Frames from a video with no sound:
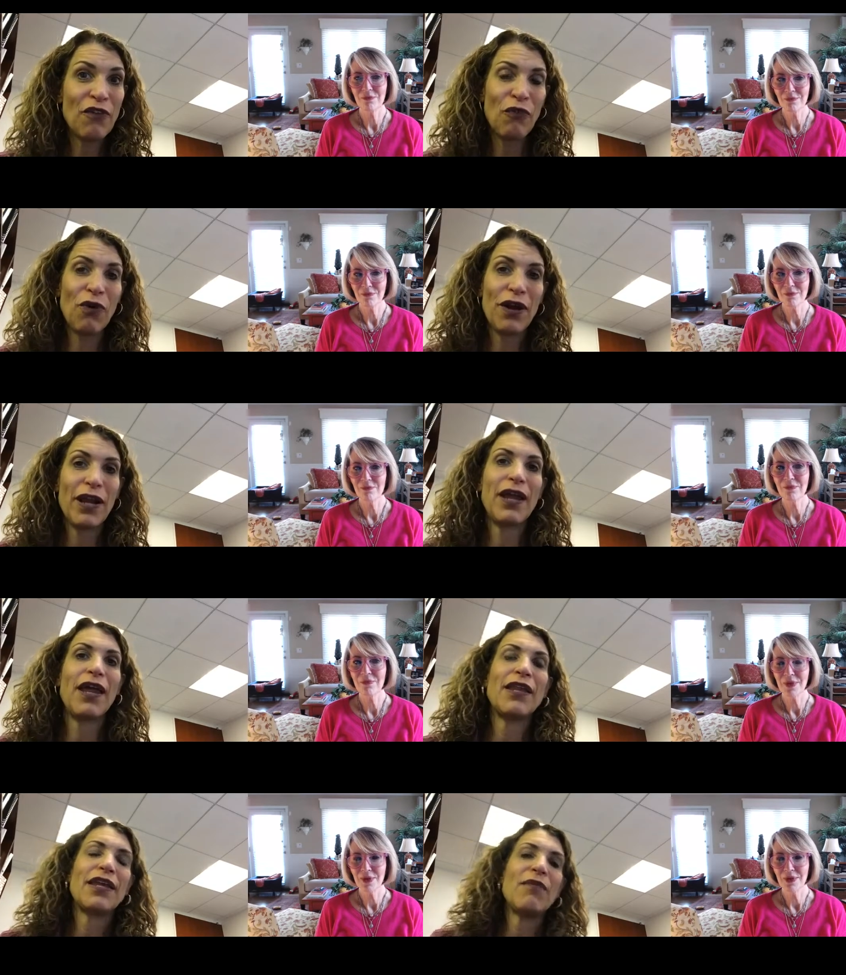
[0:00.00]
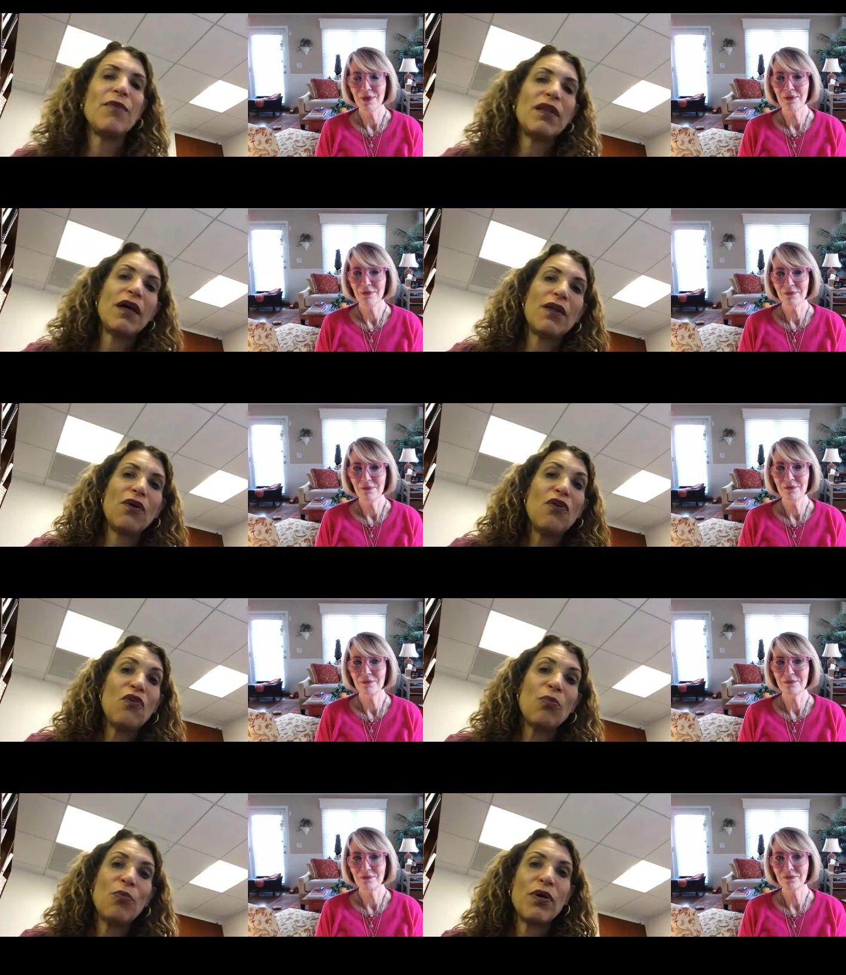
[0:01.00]
Speaker 1: for it and it gave me a lot of hope
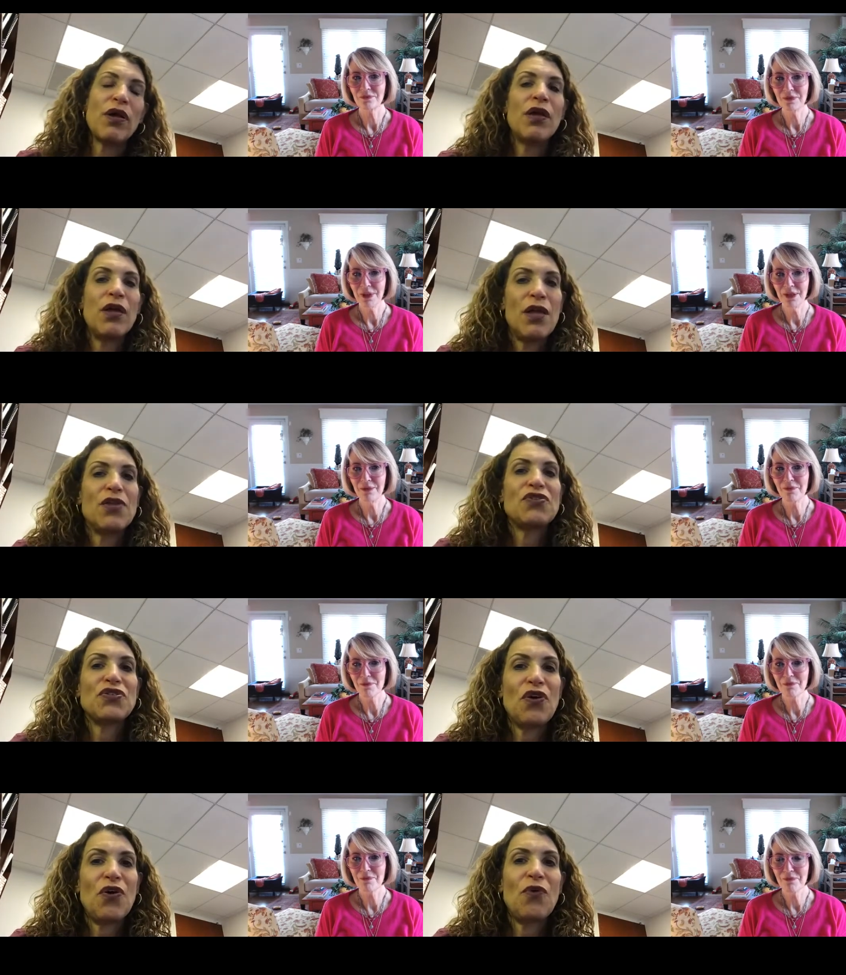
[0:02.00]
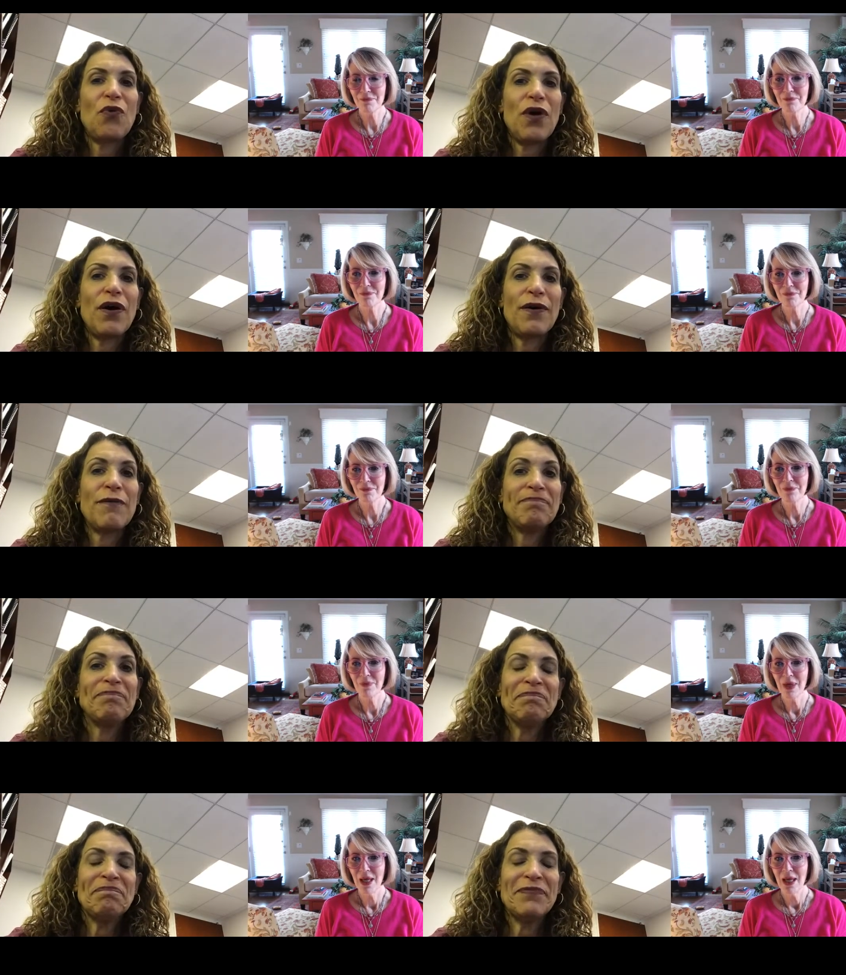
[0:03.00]
so um,
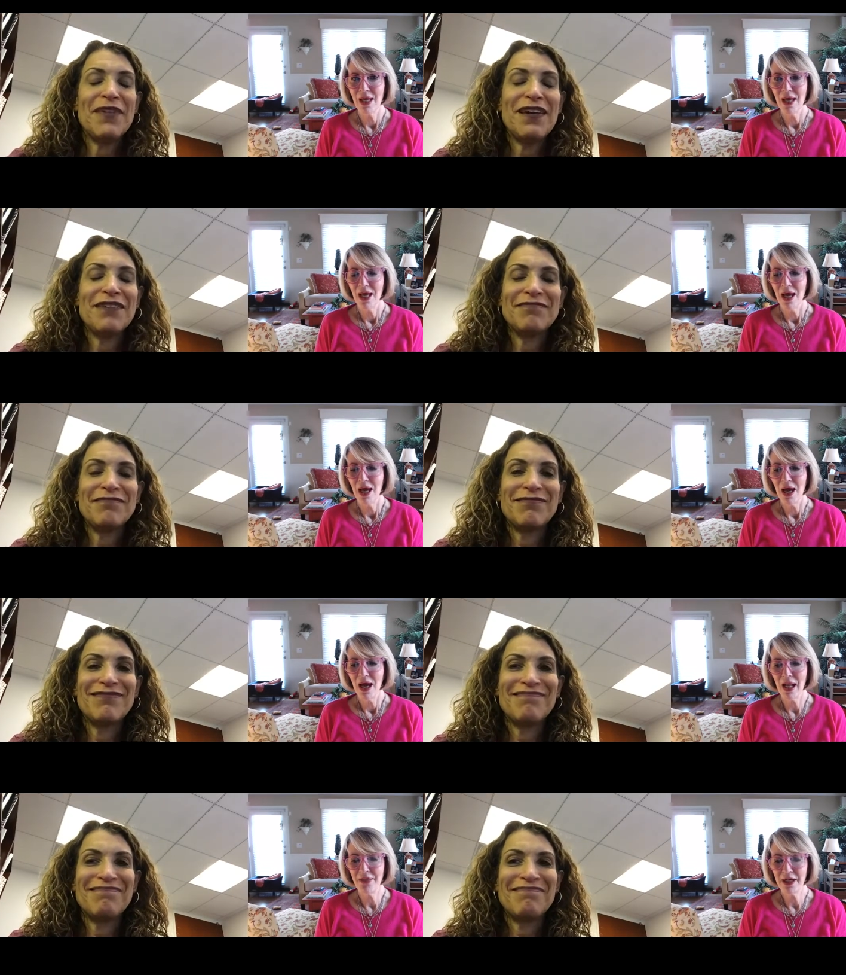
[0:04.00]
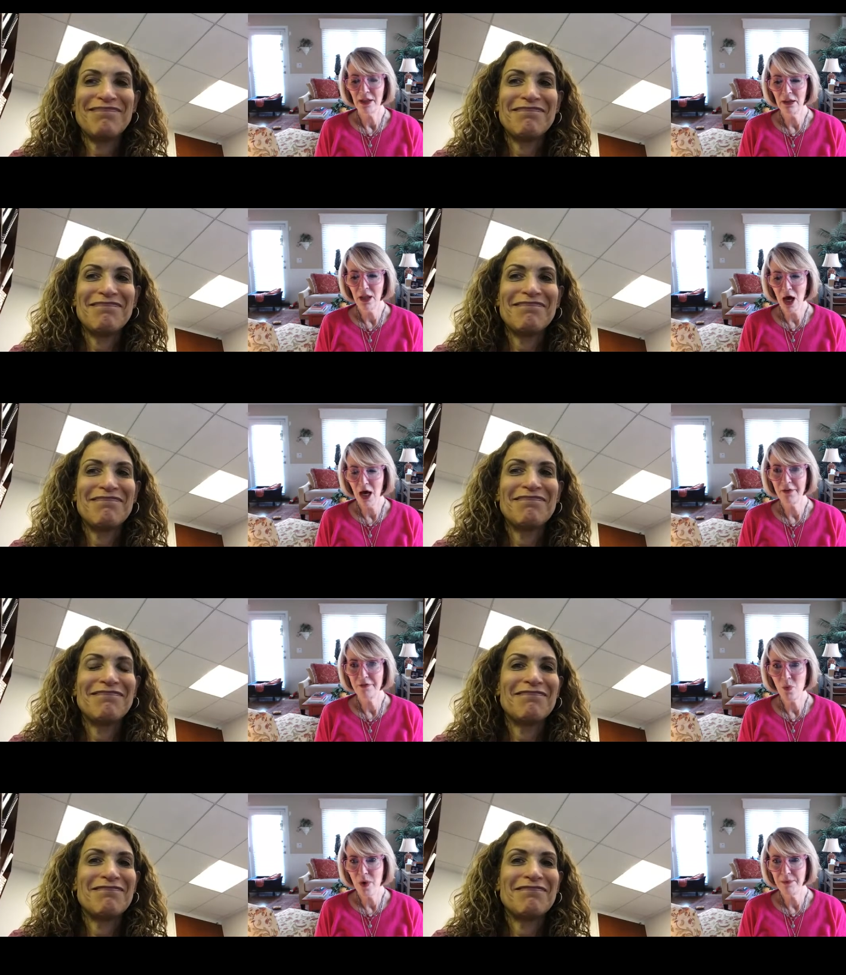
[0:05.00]
yeah.
Speaker 2: And I think a lot of
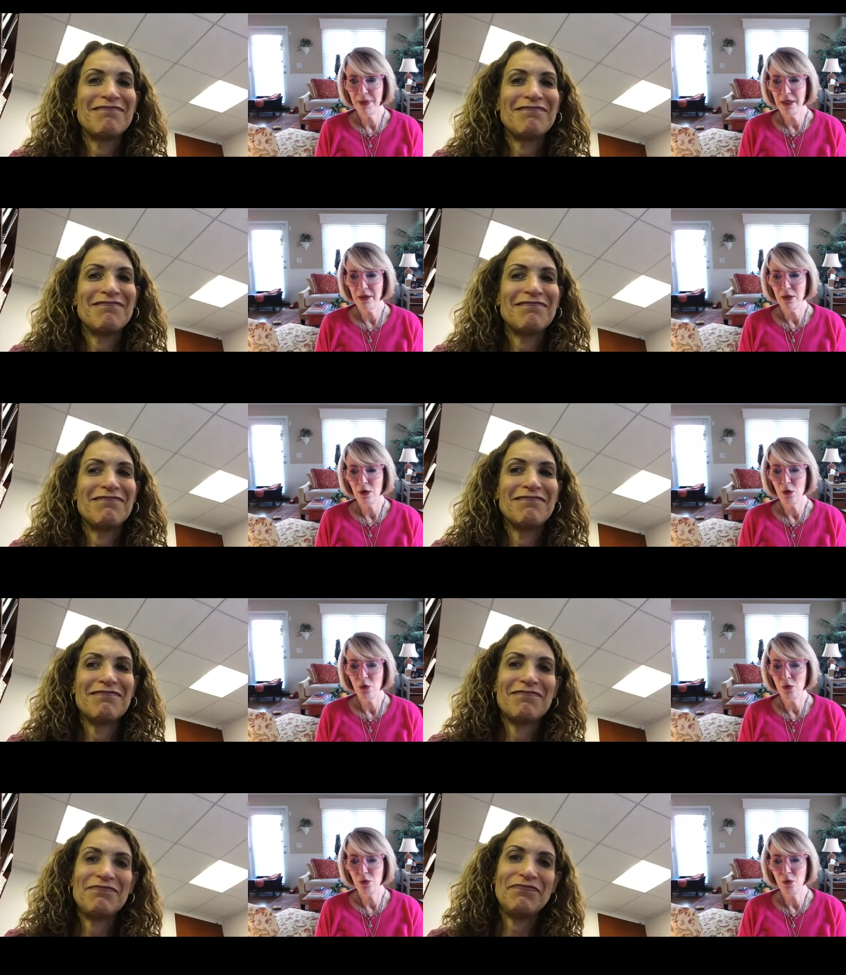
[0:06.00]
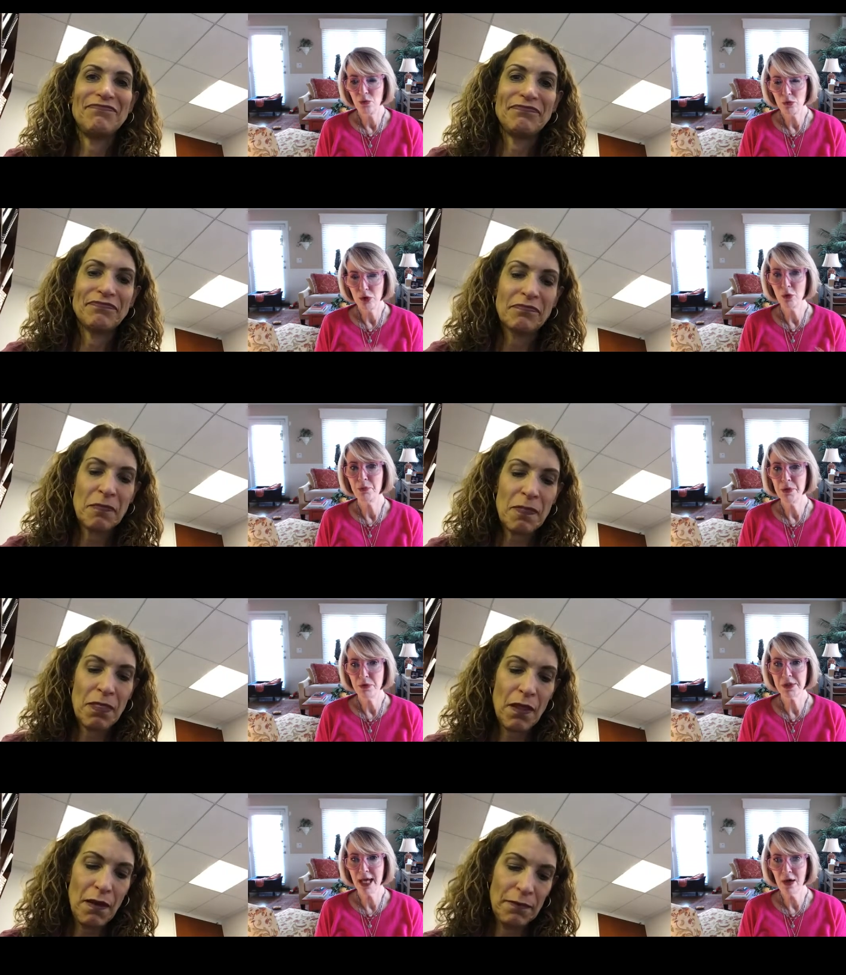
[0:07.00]
women who do
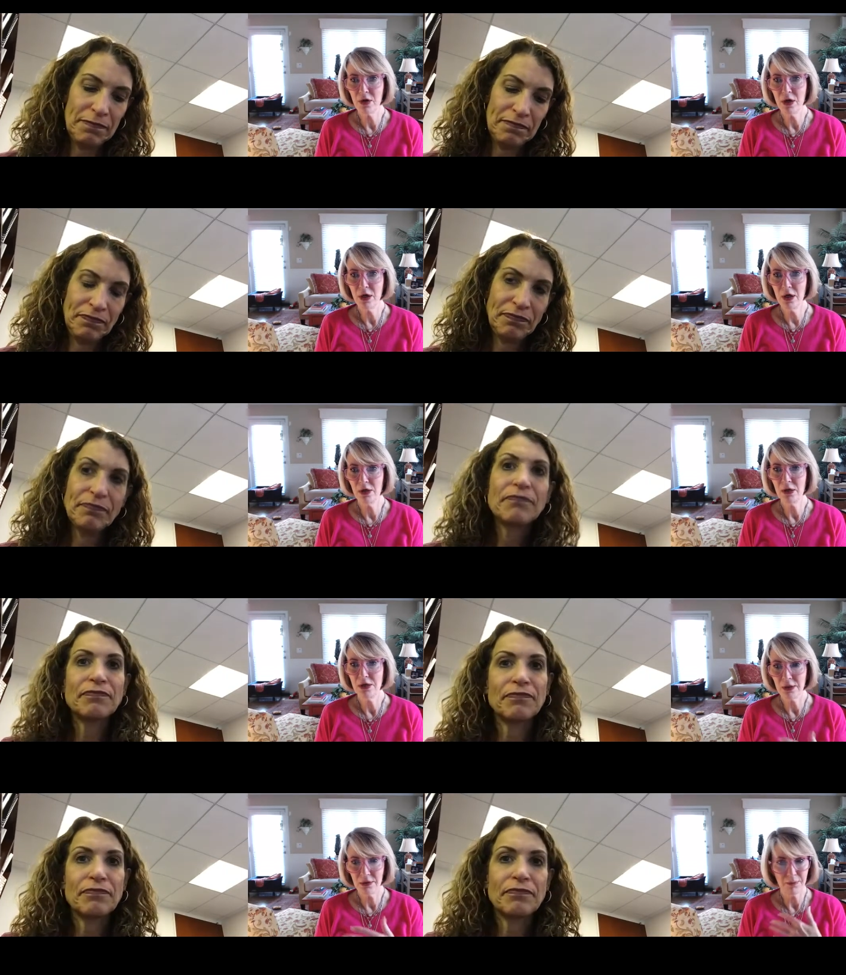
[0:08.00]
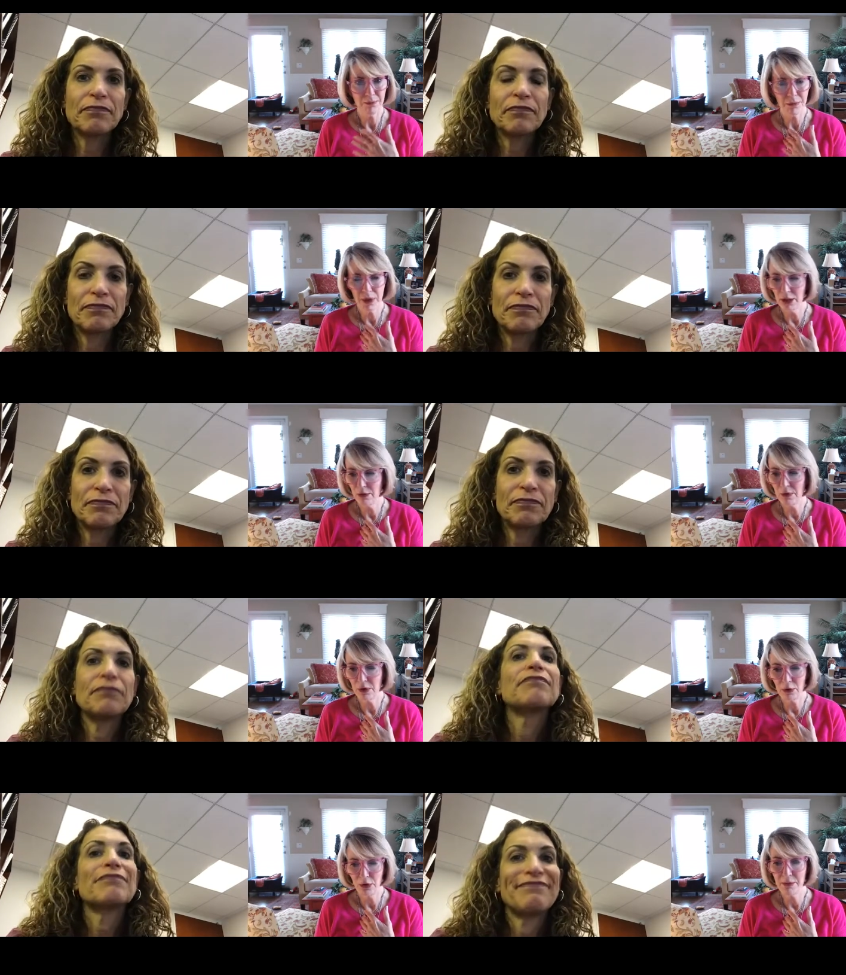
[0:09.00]
abuse alcohol,
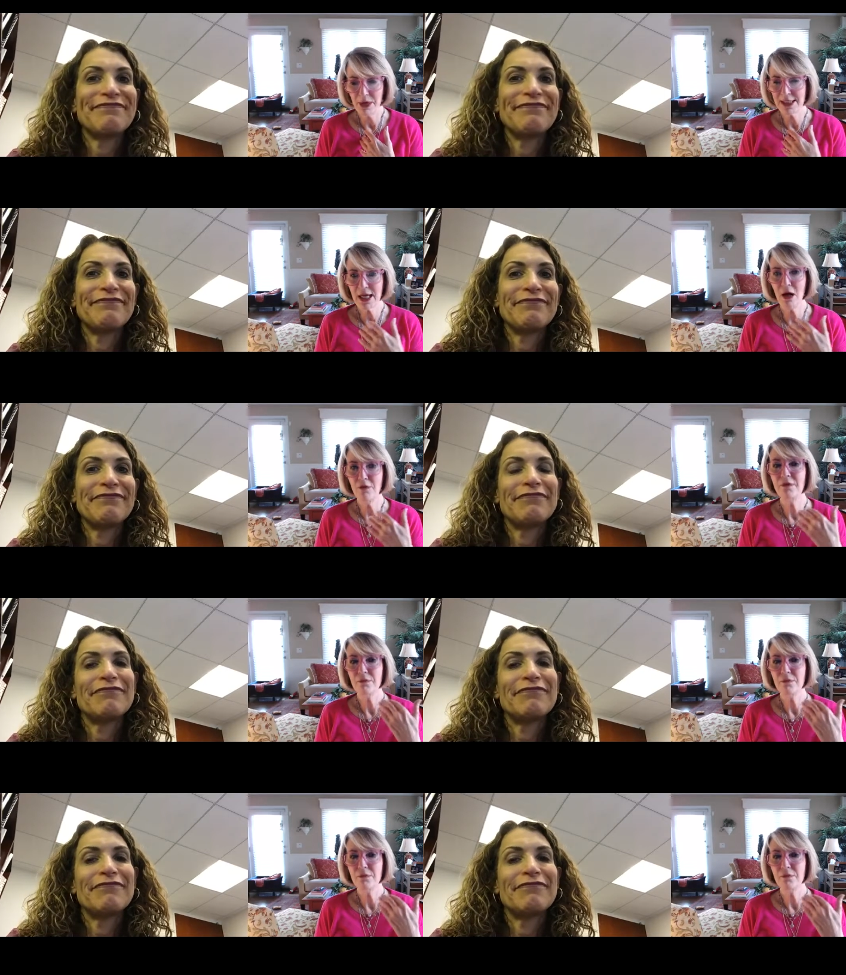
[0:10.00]
including myself,